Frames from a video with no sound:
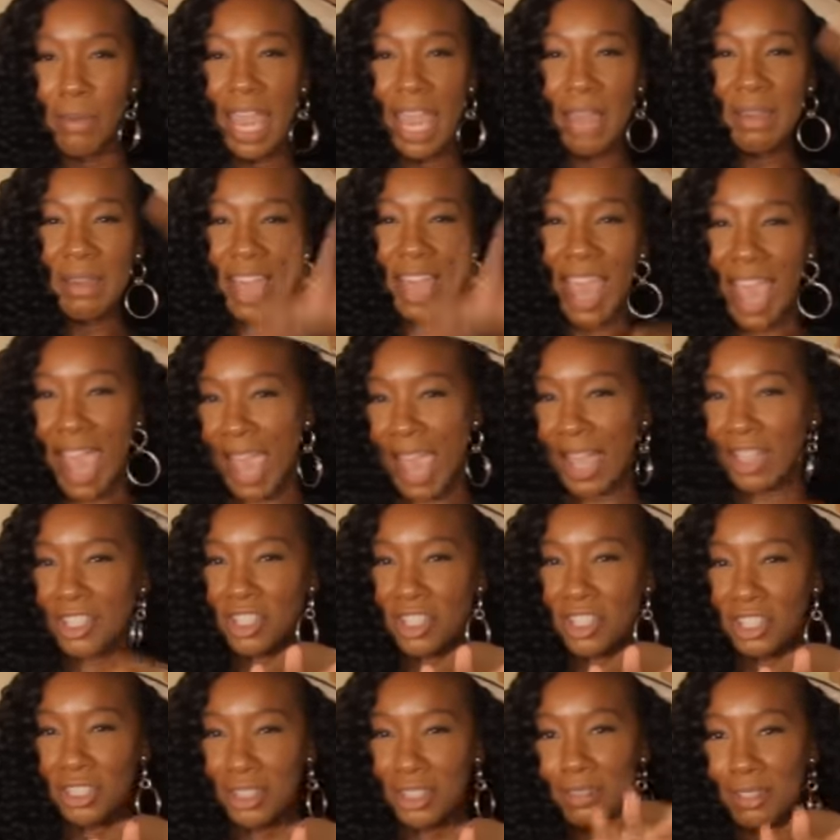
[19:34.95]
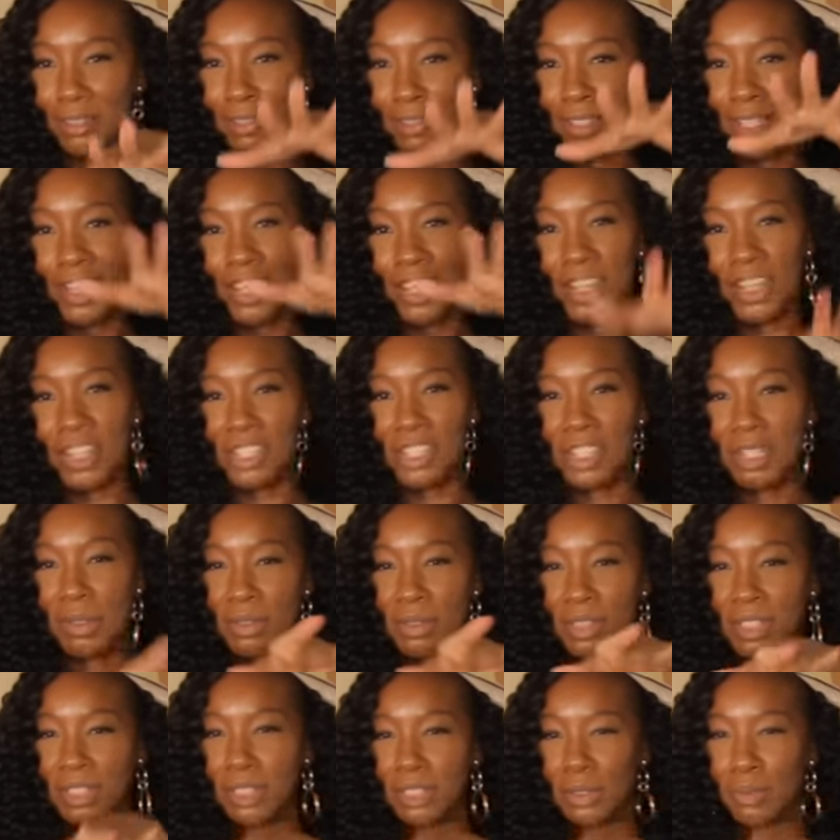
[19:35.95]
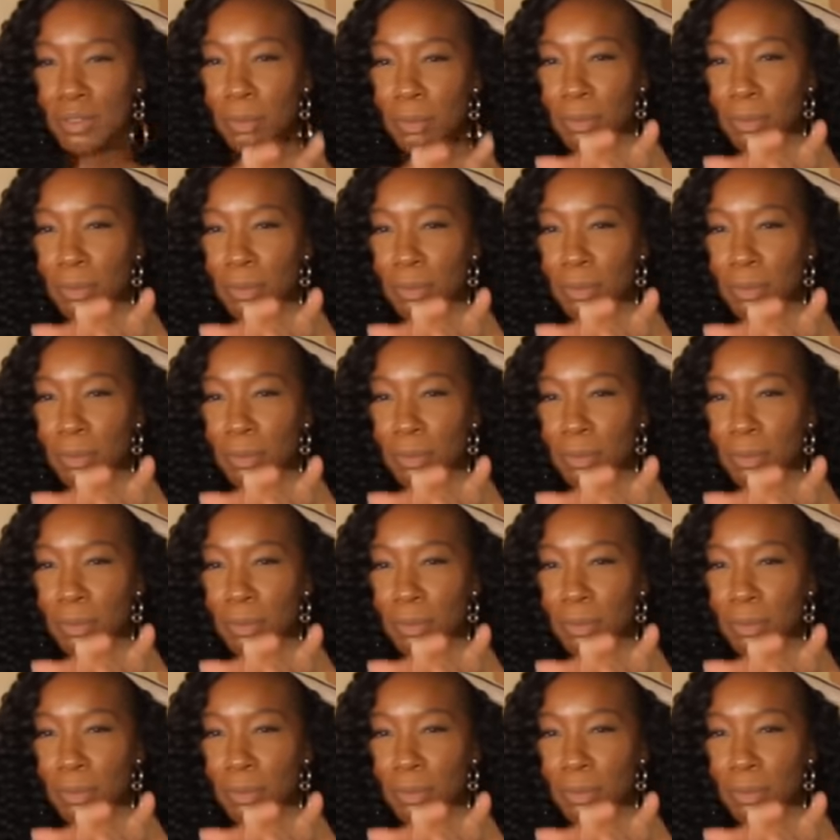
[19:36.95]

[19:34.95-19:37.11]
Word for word: Maybe Ashley, because she was a little